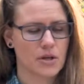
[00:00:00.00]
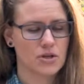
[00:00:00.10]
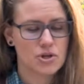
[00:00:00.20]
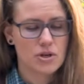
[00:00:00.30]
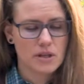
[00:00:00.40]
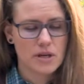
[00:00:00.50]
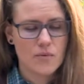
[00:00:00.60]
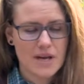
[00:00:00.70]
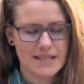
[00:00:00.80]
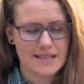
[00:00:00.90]
Surely
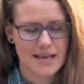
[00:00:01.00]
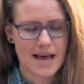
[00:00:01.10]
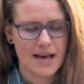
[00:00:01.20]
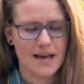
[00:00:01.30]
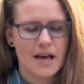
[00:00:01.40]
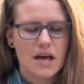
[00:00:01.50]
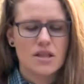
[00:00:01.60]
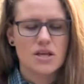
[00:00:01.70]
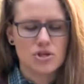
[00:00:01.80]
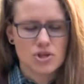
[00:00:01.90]
we can say
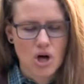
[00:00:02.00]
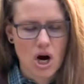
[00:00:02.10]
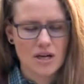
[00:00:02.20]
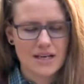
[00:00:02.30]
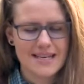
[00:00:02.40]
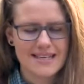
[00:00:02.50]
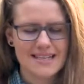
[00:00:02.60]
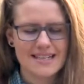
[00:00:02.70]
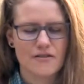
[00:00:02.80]
that darkness is a